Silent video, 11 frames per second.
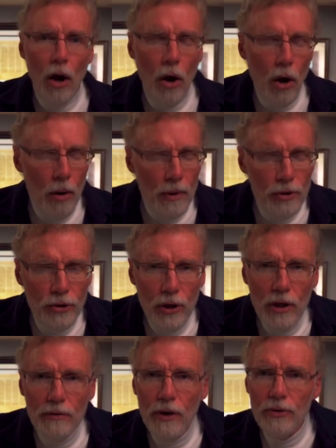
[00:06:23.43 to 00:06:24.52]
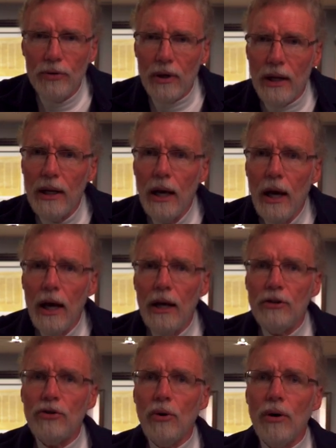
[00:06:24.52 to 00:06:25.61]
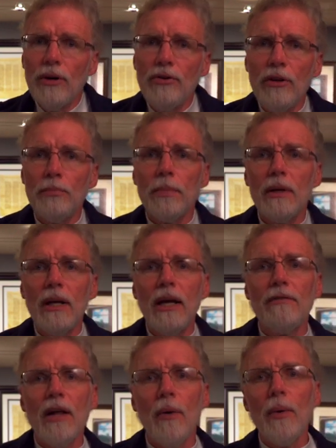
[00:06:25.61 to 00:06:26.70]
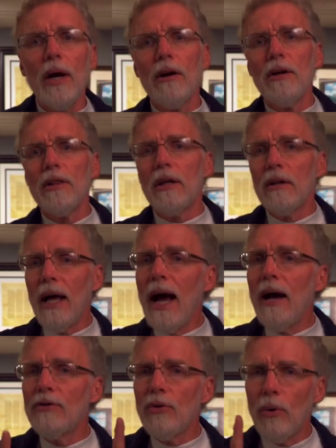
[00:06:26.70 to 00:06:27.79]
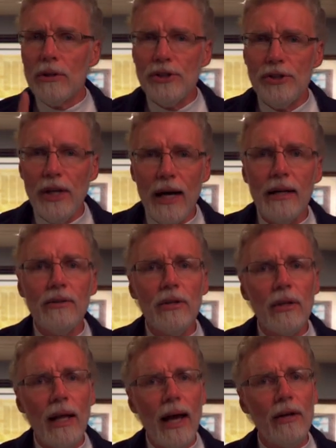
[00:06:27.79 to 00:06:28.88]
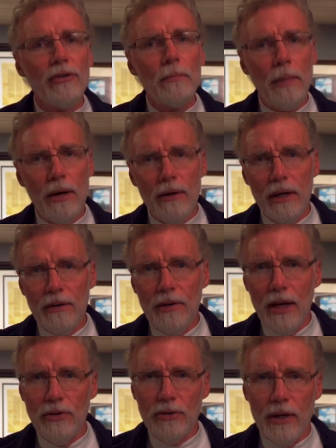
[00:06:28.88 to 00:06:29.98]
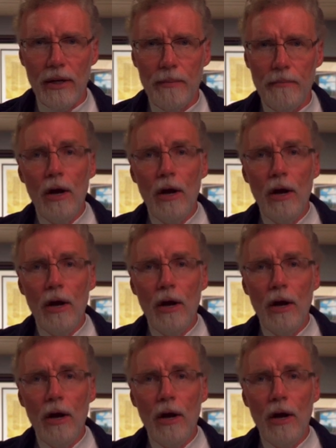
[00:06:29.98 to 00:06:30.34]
Almost universally, historicists believe that we are in the last or second to last period of history.